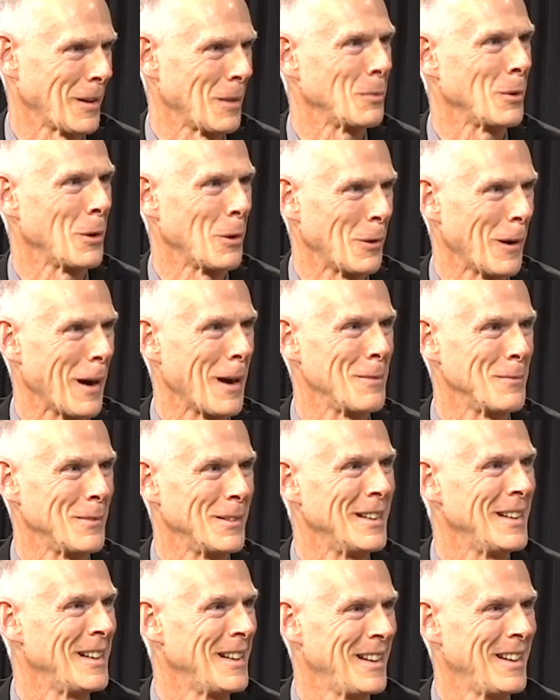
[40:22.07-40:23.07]
the program,
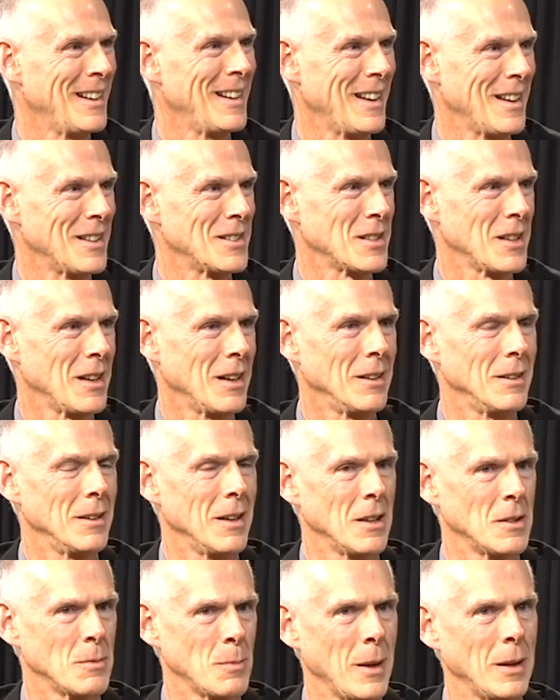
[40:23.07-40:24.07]

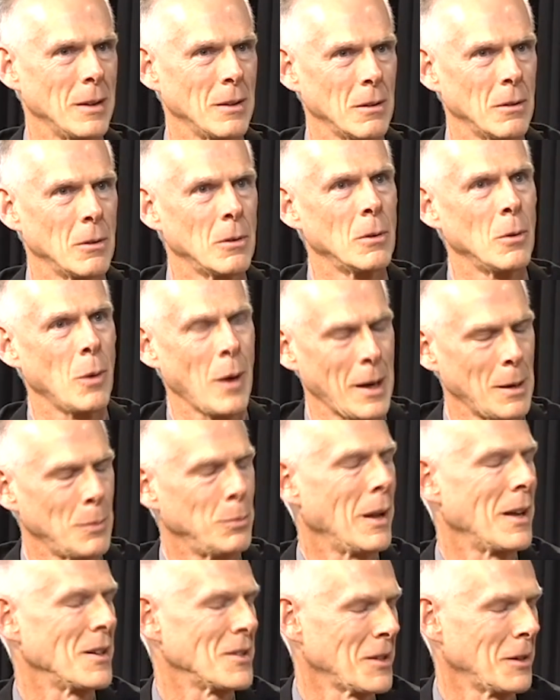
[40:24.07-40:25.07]
it's been quite a
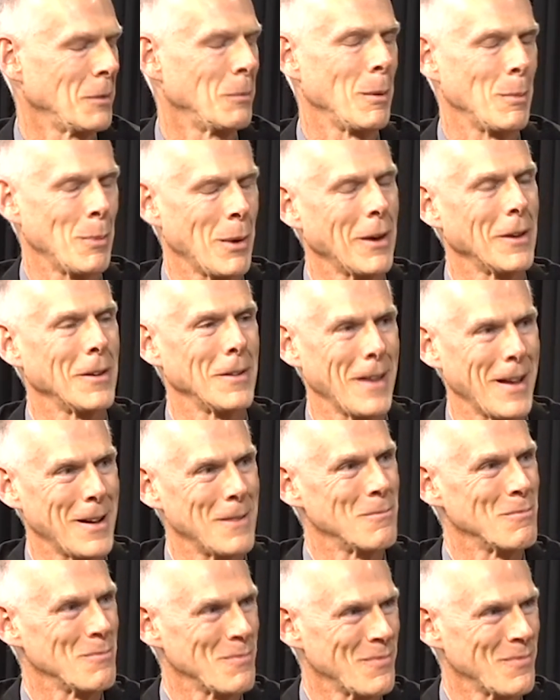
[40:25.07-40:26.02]
blessing to be part of that.